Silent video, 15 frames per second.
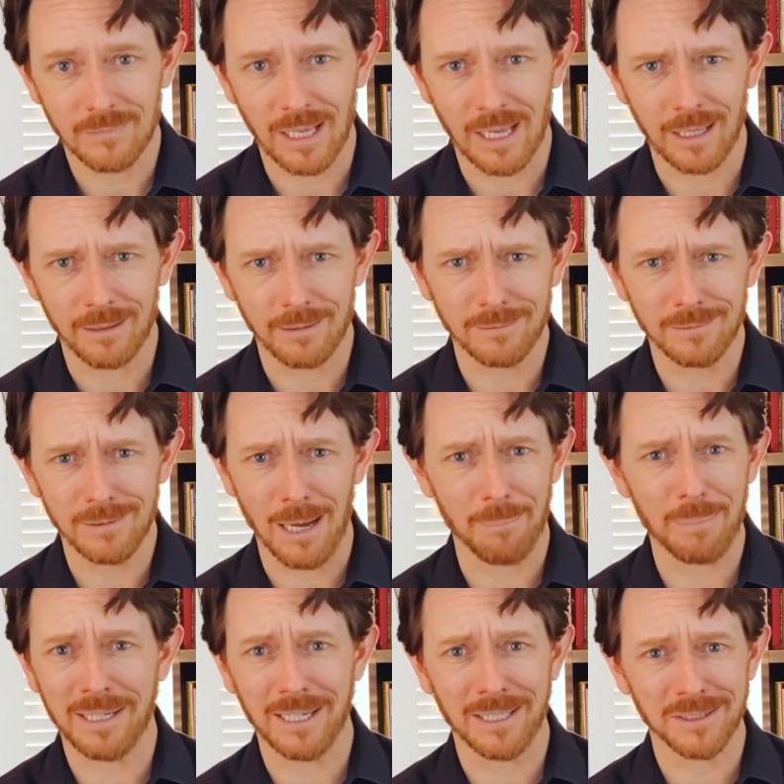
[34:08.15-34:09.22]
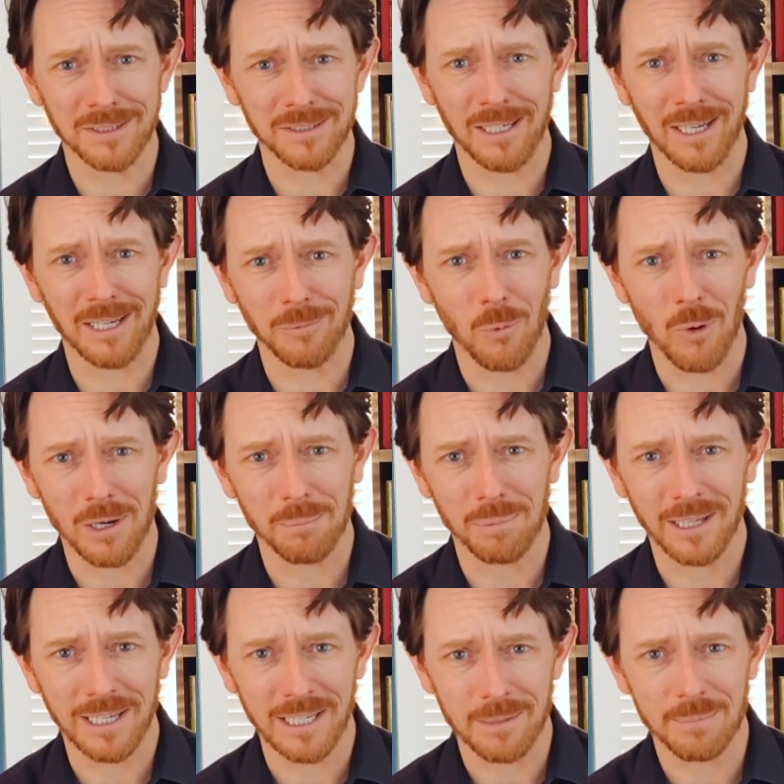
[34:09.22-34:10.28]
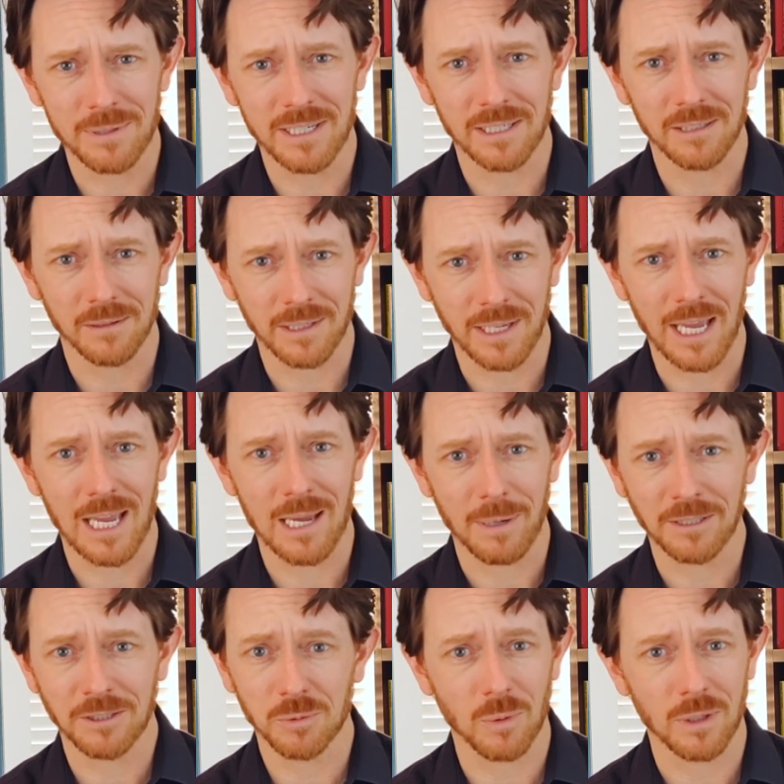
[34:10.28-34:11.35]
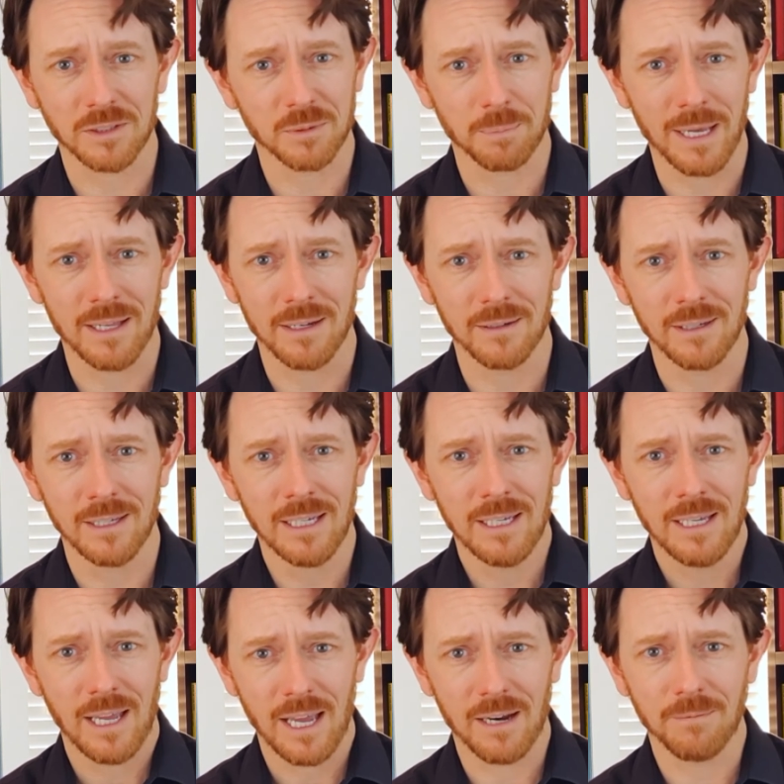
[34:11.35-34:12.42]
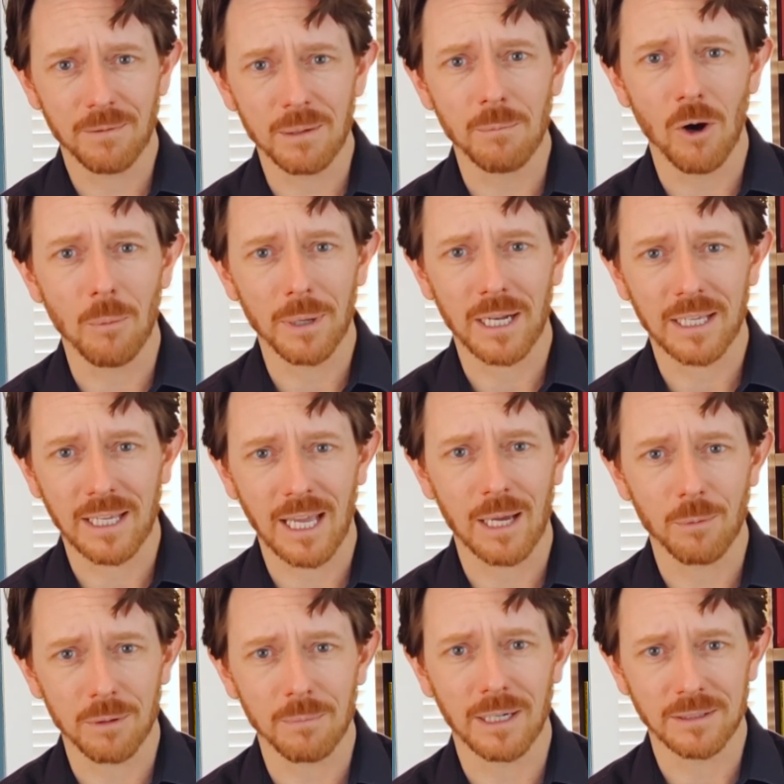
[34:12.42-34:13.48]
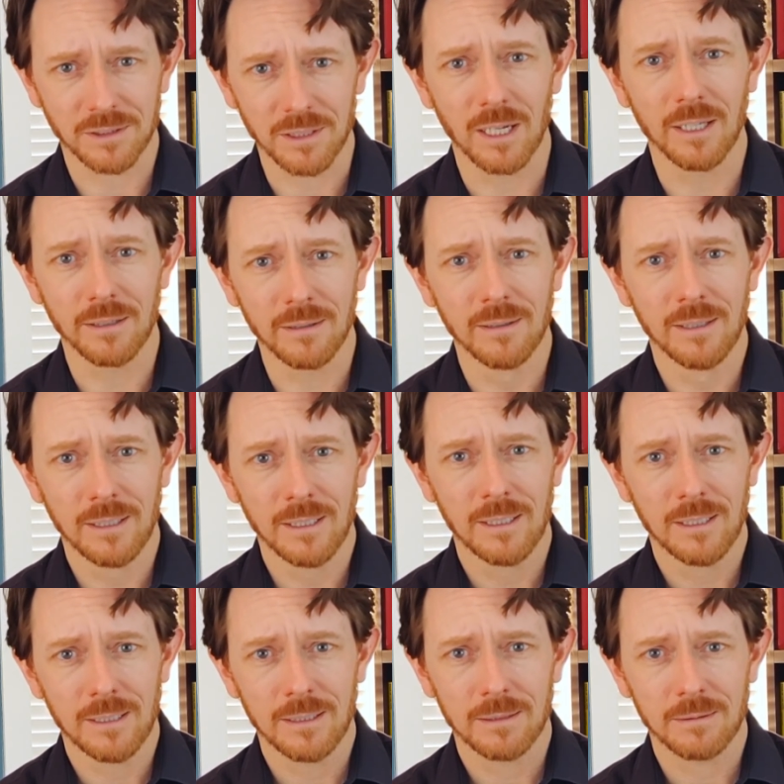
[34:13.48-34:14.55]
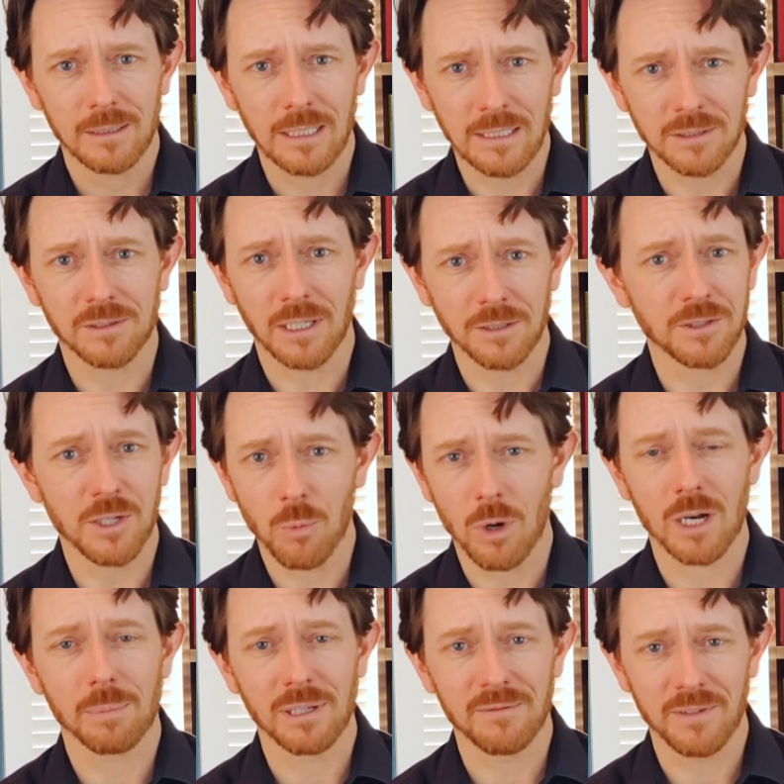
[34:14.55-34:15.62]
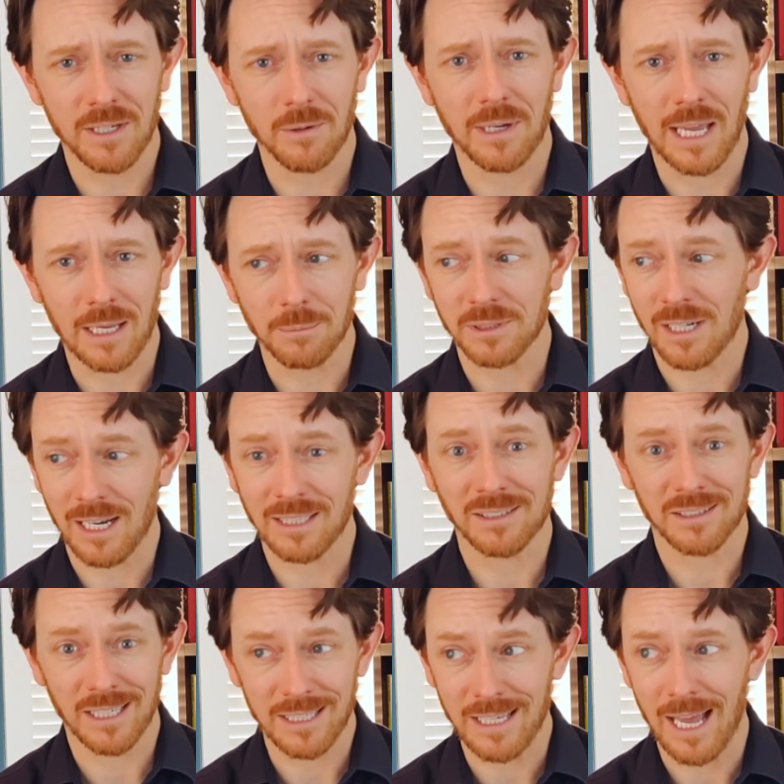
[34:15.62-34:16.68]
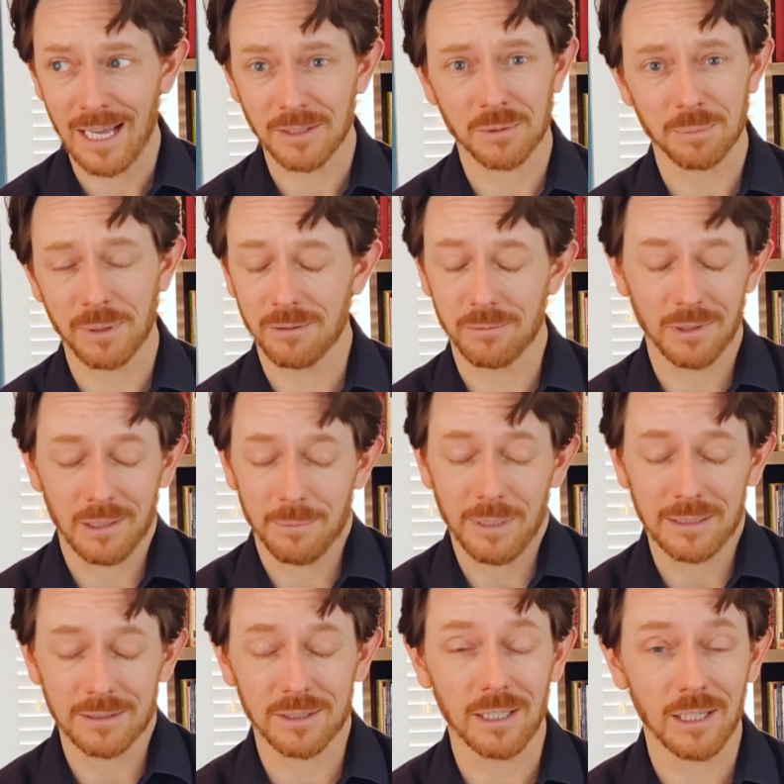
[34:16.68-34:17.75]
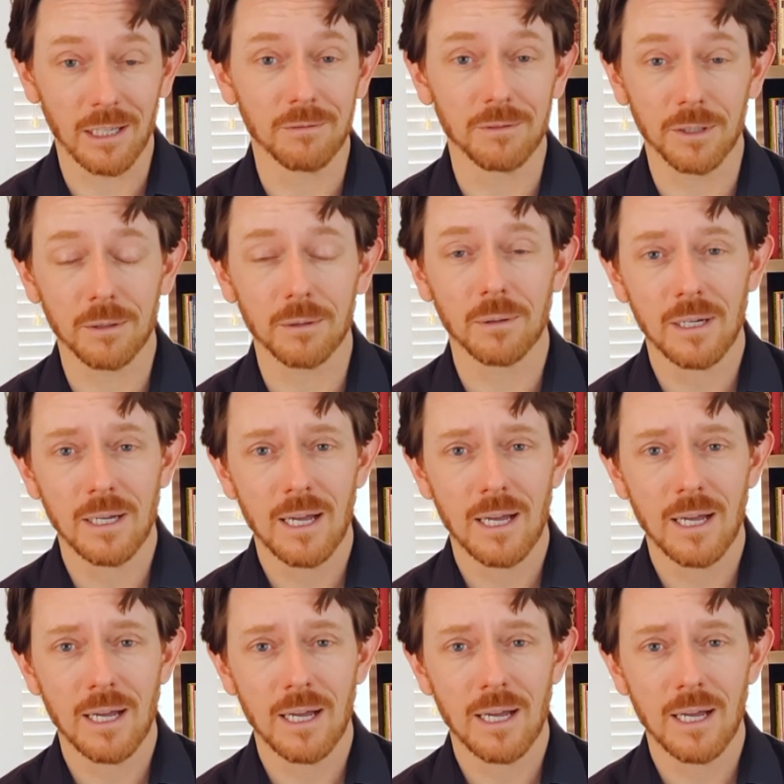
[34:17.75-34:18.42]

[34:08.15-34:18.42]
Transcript: And not because I want to play any particular game, I just want to spend every moment I can with my son. He says, "Do you want to play video games?" And I say yes, but it really means I love you.